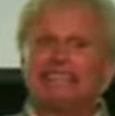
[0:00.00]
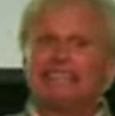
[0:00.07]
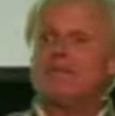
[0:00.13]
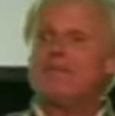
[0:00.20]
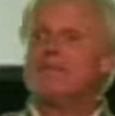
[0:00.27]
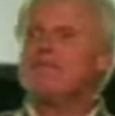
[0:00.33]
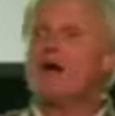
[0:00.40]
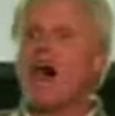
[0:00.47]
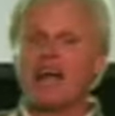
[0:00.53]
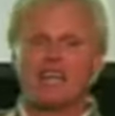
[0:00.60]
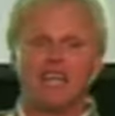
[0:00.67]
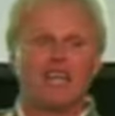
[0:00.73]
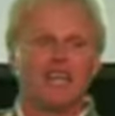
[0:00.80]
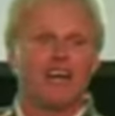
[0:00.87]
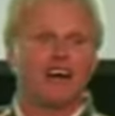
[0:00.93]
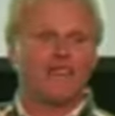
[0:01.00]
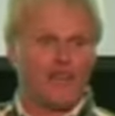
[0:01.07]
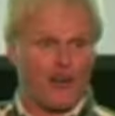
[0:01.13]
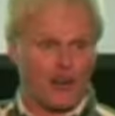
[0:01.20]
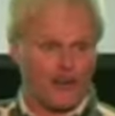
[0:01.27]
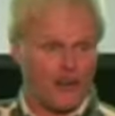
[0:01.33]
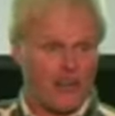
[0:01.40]
the mocking of
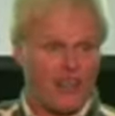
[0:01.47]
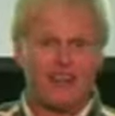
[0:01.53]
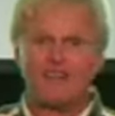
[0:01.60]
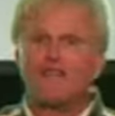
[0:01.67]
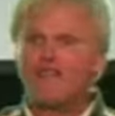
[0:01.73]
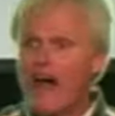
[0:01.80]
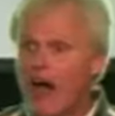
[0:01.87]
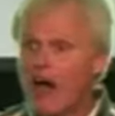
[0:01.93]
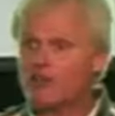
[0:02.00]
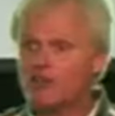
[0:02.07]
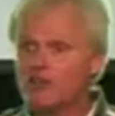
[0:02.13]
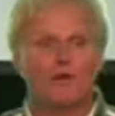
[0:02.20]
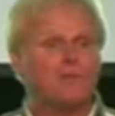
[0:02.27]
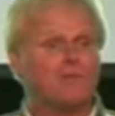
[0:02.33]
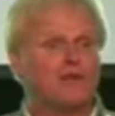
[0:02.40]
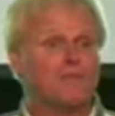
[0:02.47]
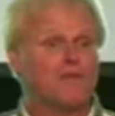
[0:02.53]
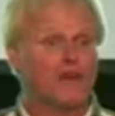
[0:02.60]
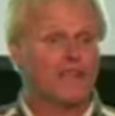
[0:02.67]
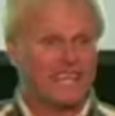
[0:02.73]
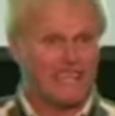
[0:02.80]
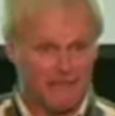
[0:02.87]
their created value when
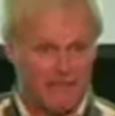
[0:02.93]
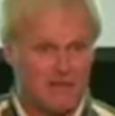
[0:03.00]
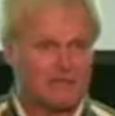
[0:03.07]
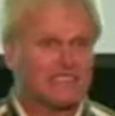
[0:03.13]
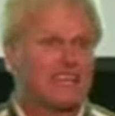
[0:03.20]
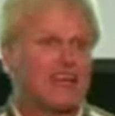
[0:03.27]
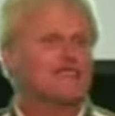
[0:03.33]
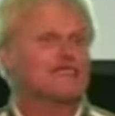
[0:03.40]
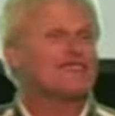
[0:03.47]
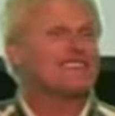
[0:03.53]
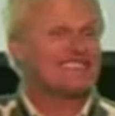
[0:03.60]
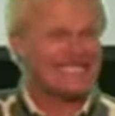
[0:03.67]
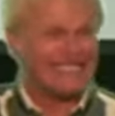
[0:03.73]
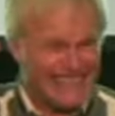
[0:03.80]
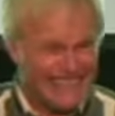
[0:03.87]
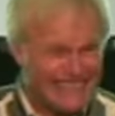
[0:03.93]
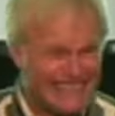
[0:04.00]
people give themselves to a sin